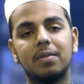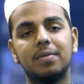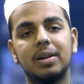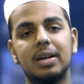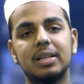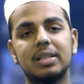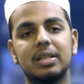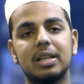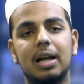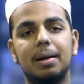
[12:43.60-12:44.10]
of an
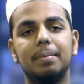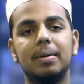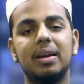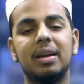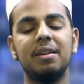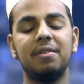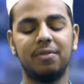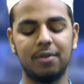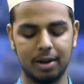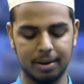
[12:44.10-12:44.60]

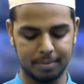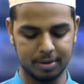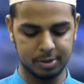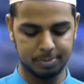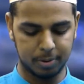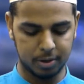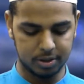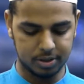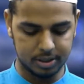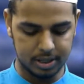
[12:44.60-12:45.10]
Islamically famous
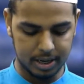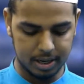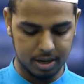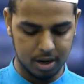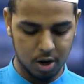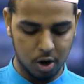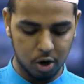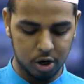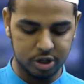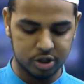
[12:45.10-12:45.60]

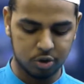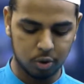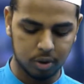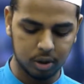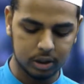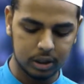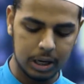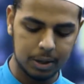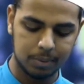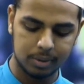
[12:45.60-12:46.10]
person,
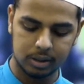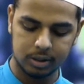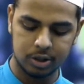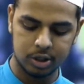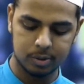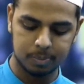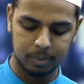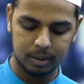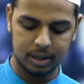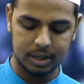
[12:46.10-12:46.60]
historically a
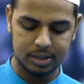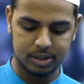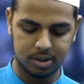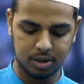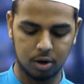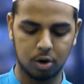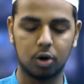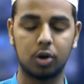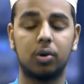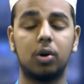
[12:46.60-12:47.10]
religious
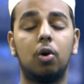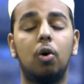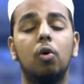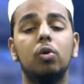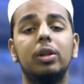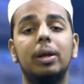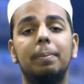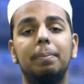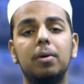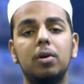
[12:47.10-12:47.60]
place, or a
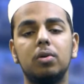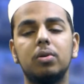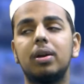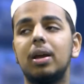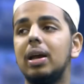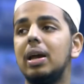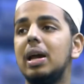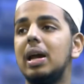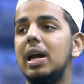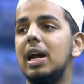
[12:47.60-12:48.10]
holy
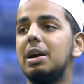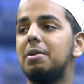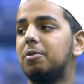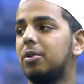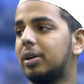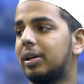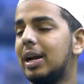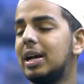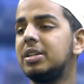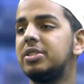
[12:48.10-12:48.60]
book, and
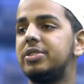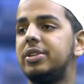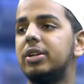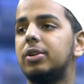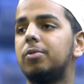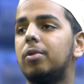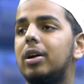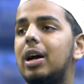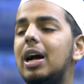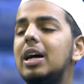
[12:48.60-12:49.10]
our guests
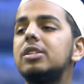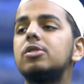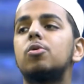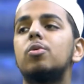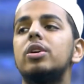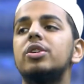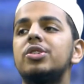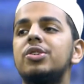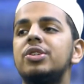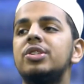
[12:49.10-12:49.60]
here will ask
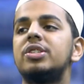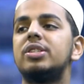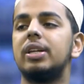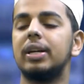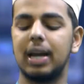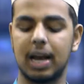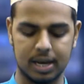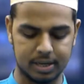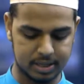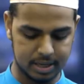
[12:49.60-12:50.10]
questions
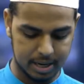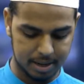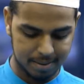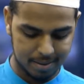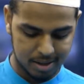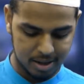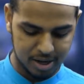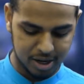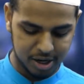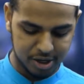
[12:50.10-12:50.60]
to guess
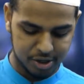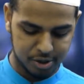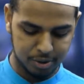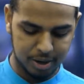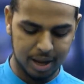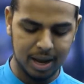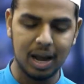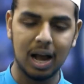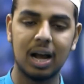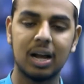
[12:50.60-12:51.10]
it.
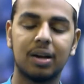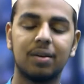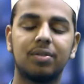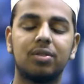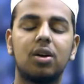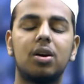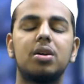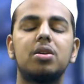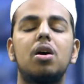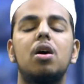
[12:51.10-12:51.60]
Today, I have
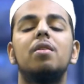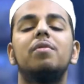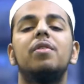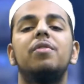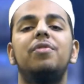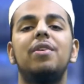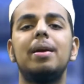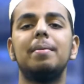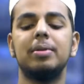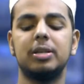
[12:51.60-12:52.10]
thought of
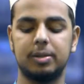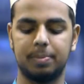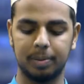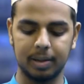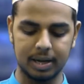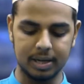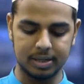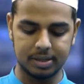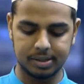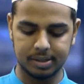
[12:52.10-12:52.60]
a famous
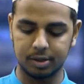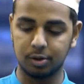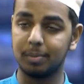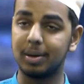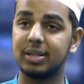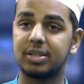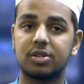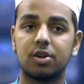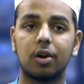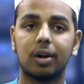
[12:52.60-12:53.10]
place. You
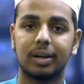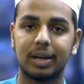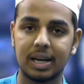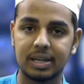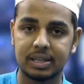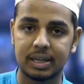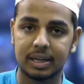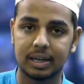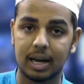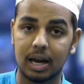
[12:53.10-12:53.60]
may start
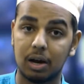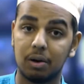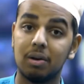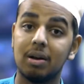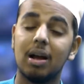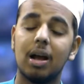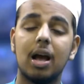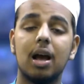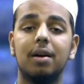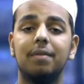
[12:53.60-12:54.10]
guessing now,
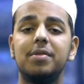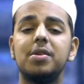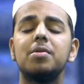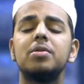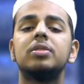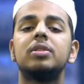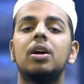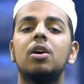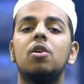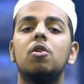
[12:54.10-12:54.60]
and
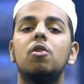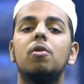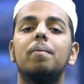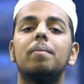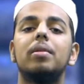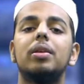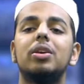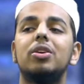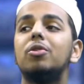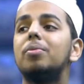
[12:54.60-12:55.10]
viewers at
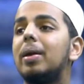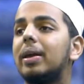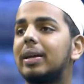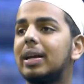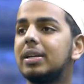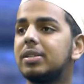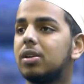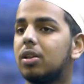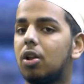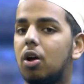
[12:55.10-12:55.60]
home, you may
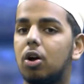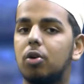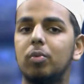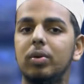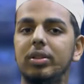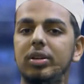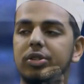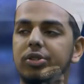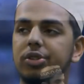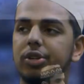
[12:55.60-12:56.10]
guess along
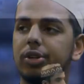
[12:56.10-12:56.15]
with us